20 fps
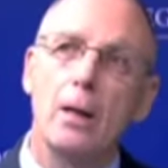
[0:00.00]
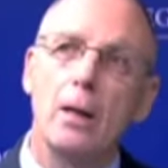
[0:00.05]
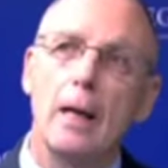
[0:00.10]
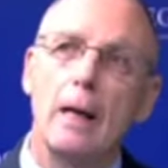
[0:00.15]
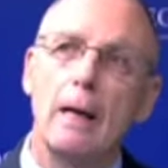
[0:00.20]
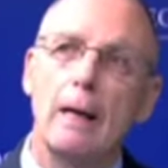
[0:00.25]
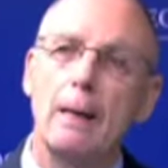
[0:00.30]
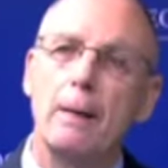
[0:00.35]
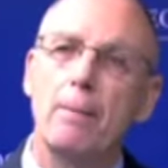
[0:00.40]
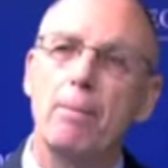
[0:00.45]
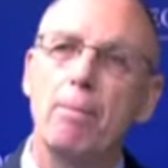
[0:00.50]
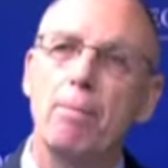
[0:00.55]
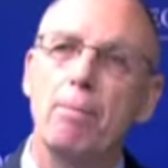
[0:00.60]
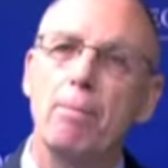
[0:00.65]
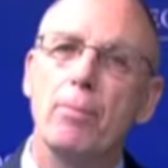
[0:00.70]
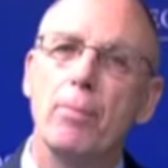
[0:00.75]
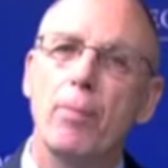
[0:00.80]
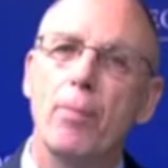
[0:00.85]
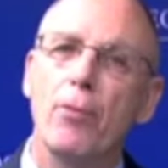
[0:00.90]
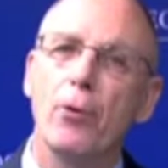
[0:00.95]
that.
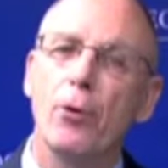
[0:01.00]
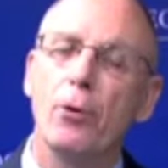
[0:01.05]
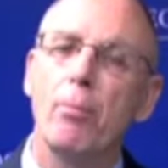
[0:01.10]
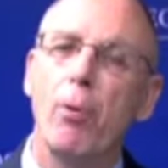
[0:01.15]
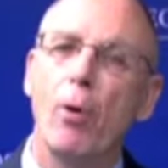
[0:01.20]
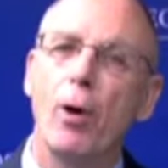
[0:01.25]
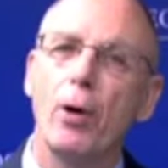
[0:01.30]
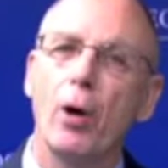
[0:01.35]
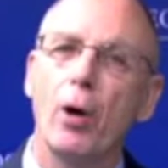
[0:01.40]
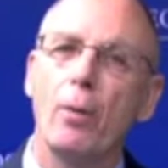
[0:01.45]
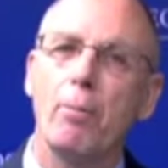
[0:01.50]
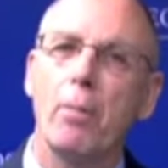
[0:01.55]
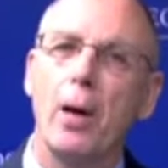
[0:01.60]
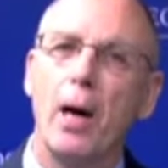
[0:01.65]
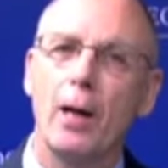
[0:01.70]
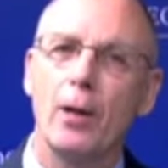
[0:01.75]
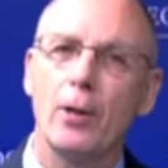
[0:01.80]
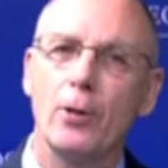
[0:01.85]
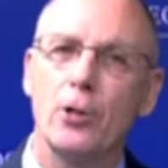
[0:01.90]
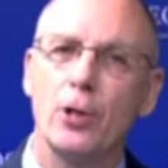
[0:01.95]
Third point on
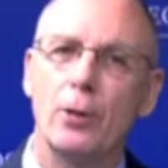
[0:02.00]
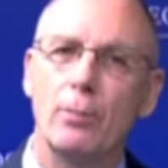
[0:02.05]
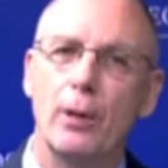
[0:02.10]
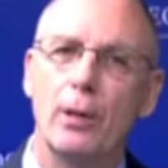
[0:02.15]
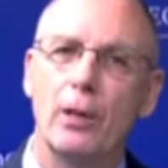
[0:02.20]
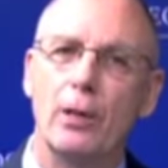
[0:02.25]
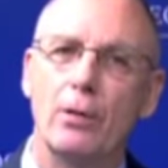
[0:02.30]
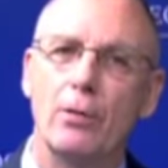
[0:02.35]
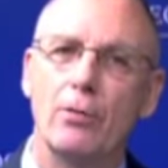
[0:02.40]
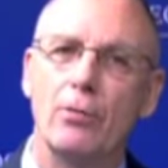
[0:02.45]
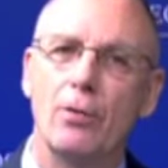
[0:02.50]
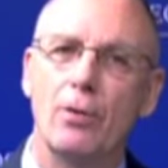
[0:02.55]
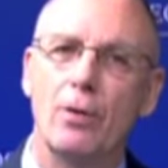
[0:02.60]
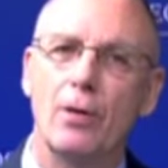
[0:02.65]
policy meetings,